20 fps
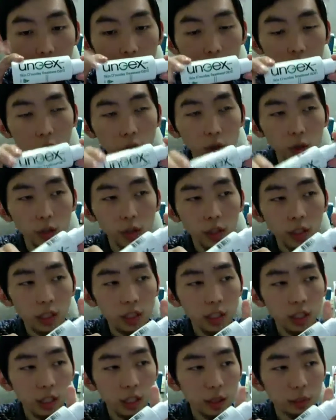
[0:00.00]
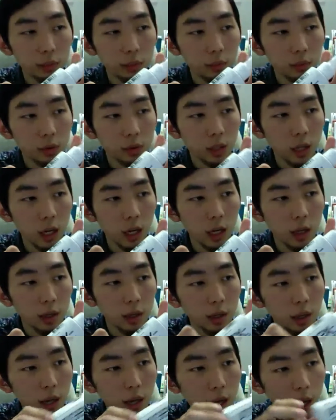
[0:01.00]
So it's an easy
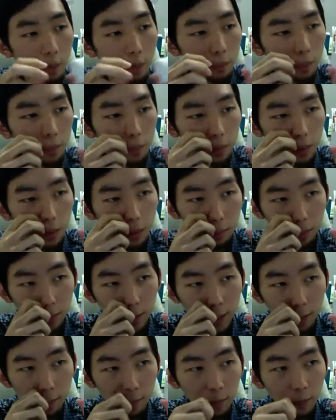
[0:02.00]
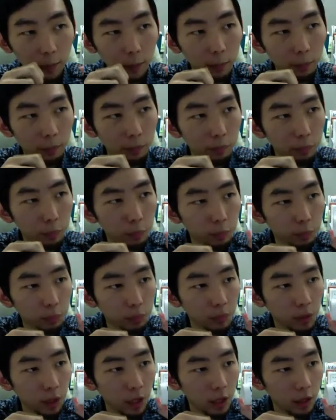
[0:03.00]
applicable
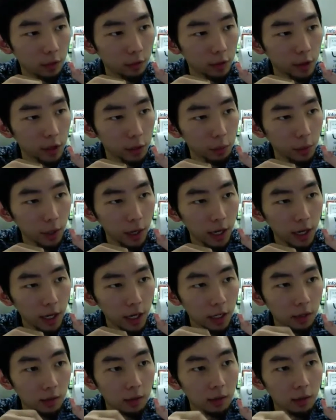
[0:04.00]
kind of spray. You